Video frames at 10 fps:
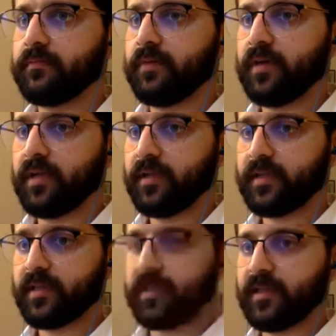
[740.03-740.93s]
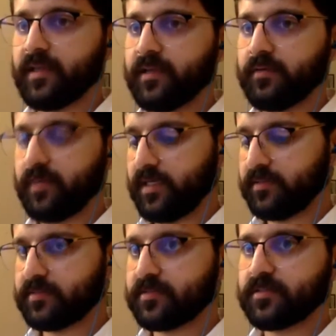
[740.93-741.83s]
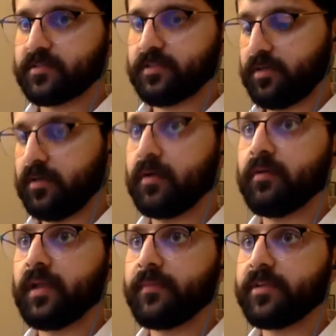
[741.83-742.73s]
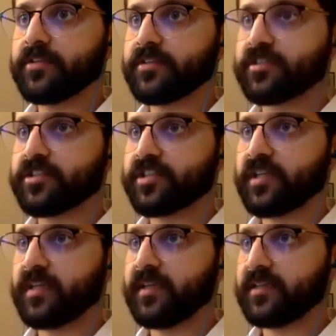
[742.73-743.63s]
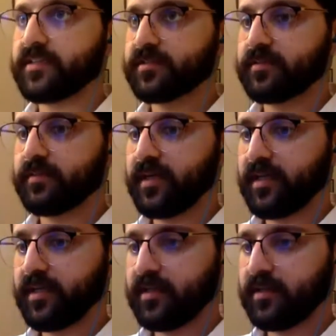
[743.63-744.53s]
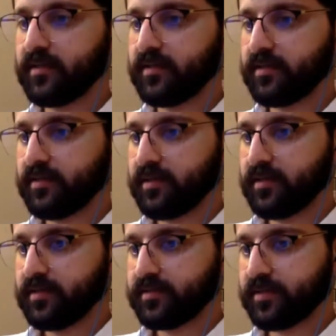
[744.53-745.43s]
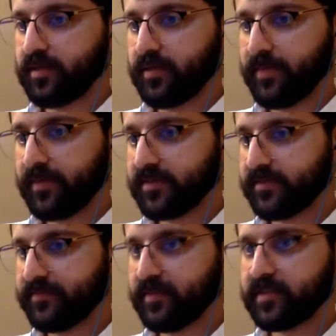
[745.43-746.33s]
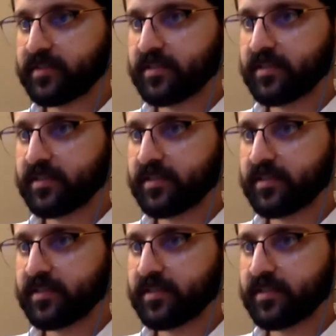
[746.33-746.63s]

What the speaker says: Right. Okay, great. So let me just share that screen. Sorry about this, Hafiz.